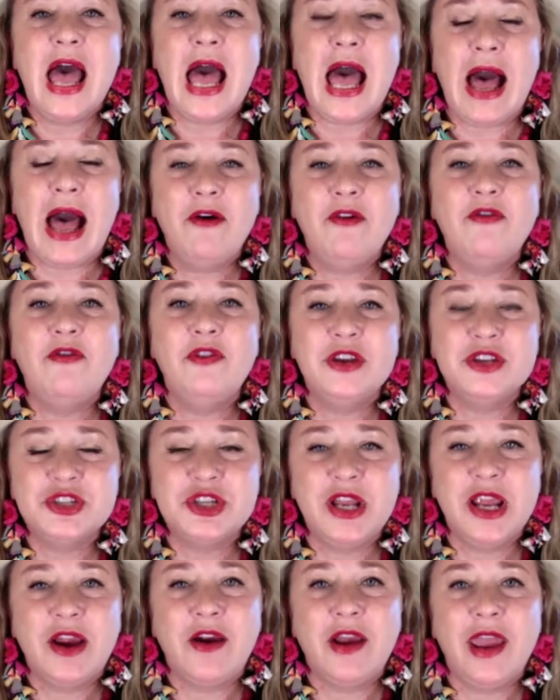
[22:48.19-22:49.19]
how
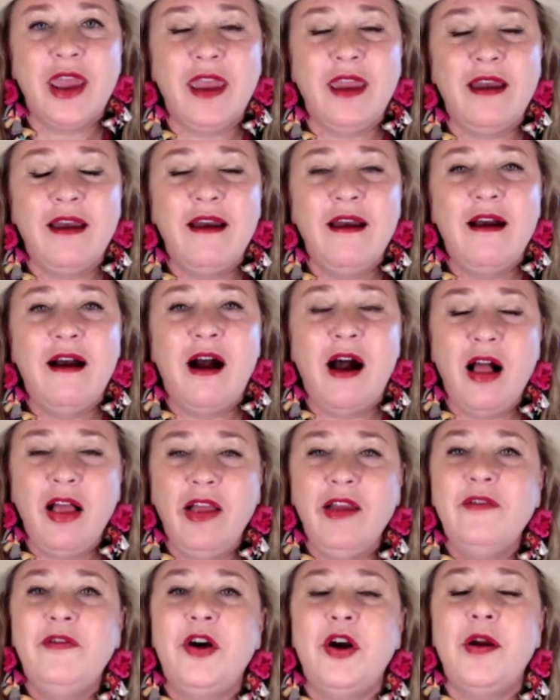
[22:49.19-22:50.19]
visionary
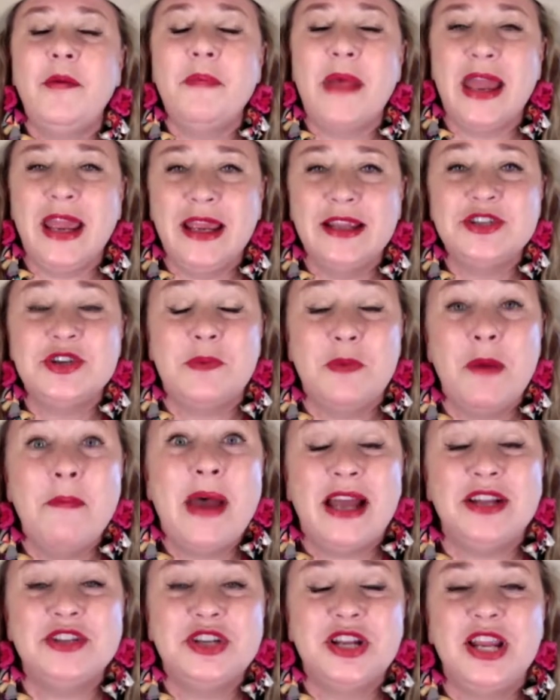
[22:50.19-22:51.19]
all of our
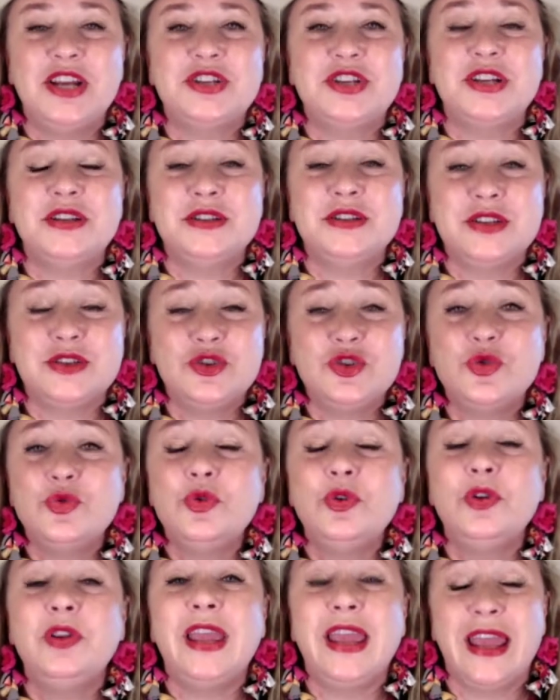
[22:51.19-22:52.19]
imaginations
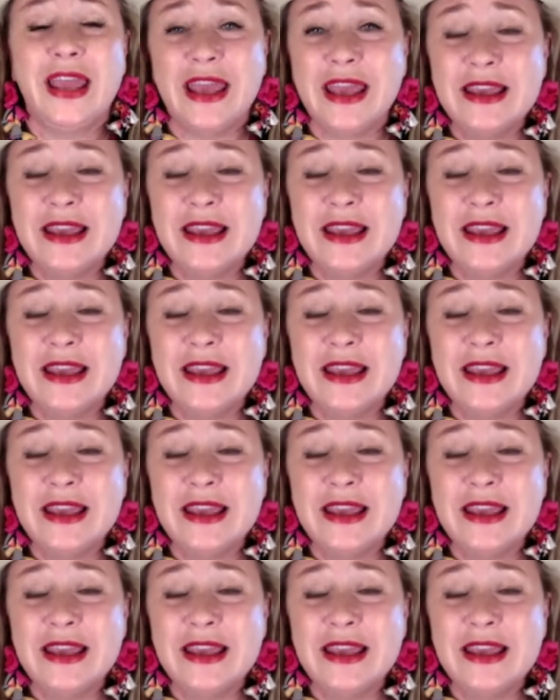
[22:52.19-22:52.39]
truly